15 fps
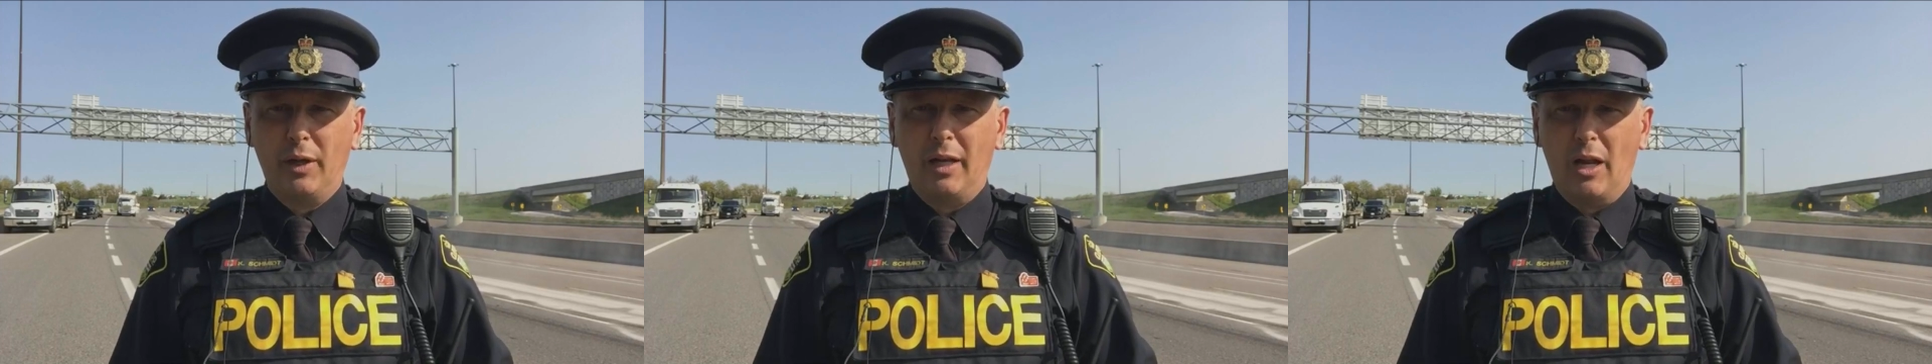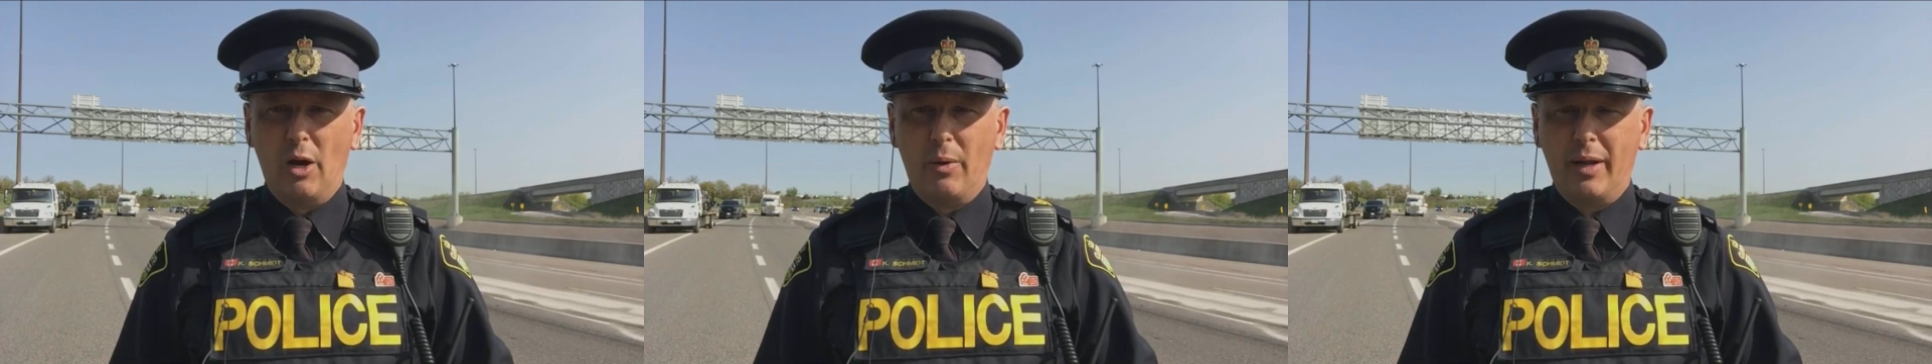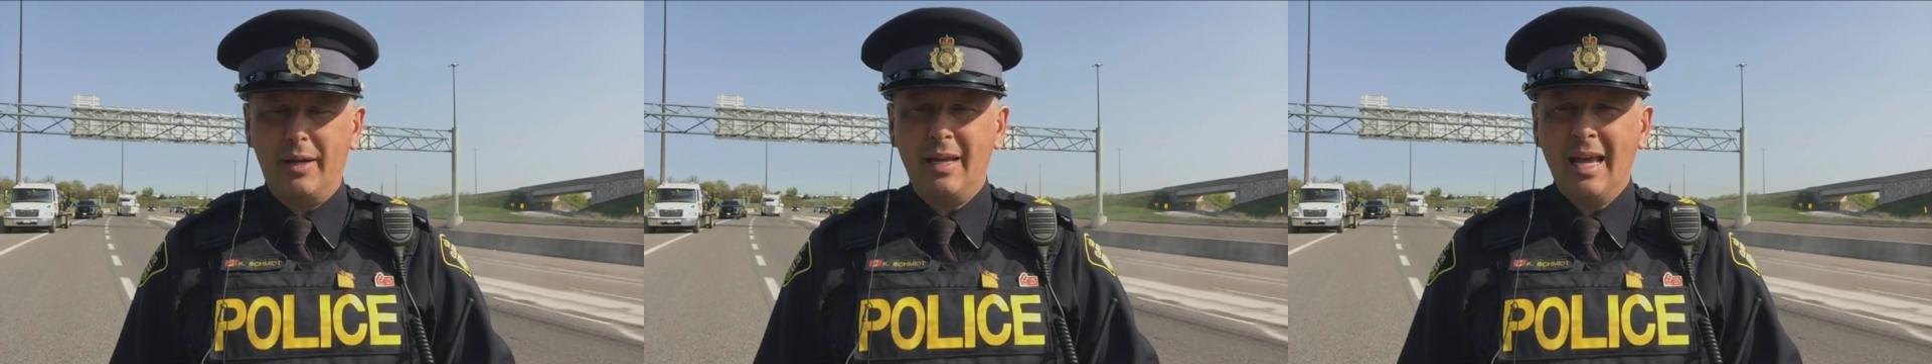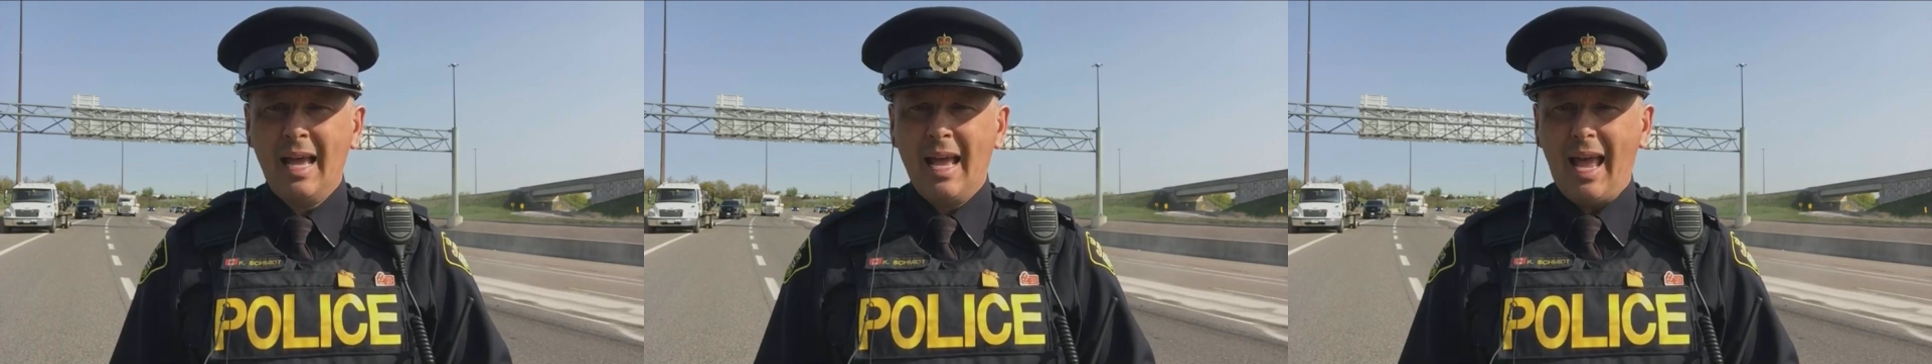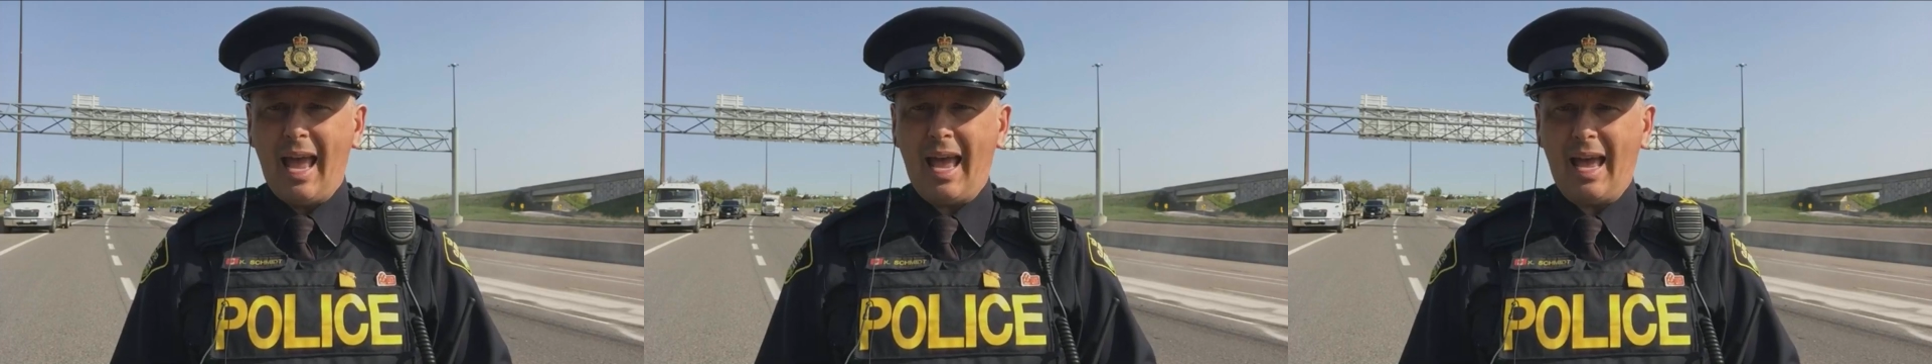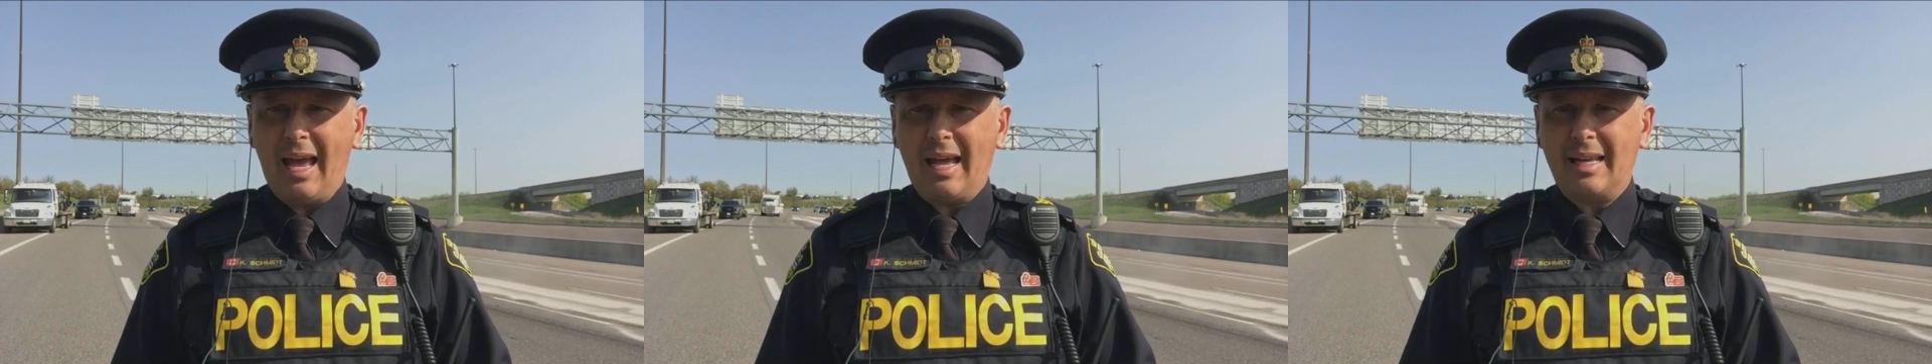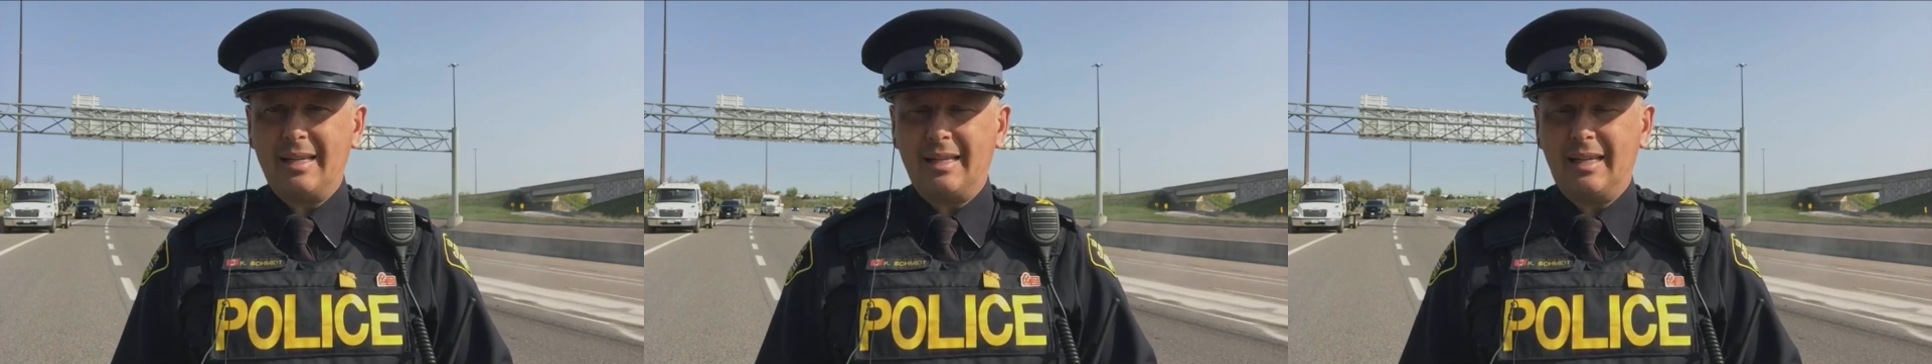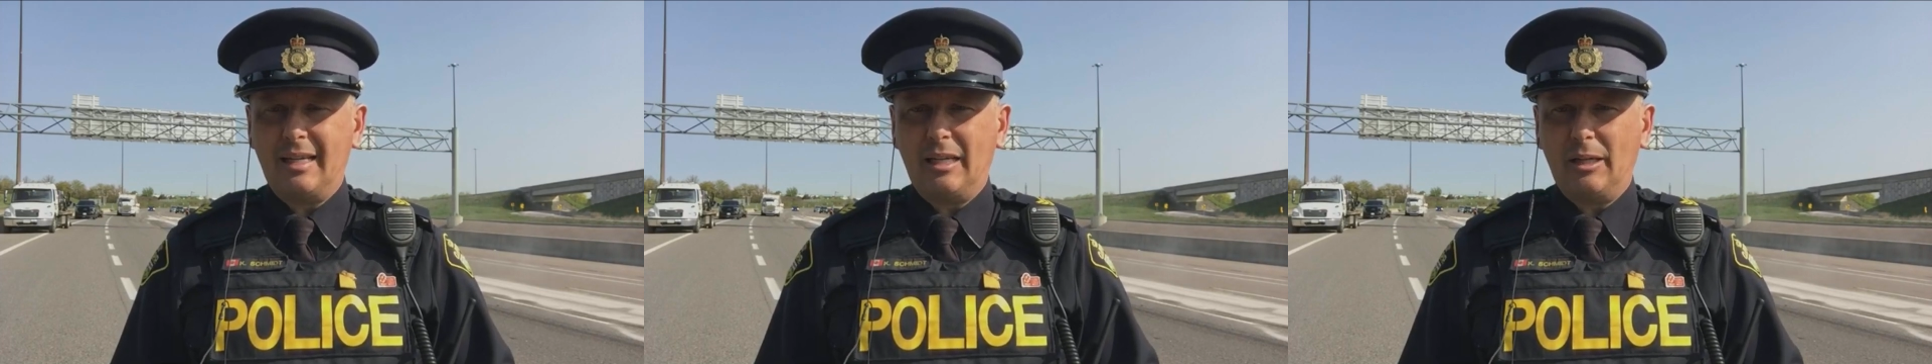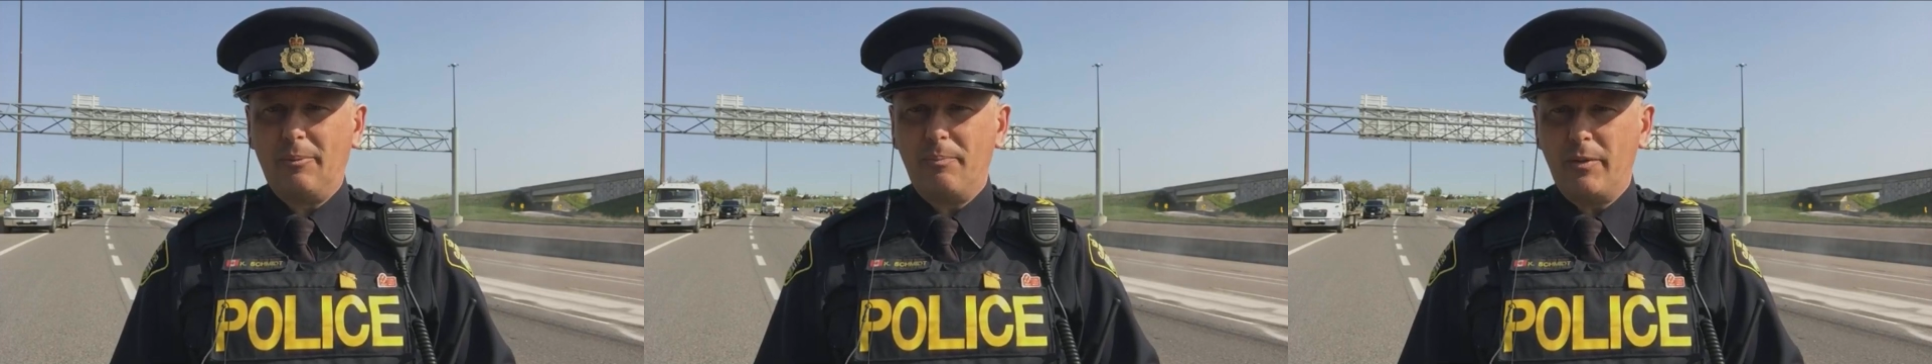loaded and um,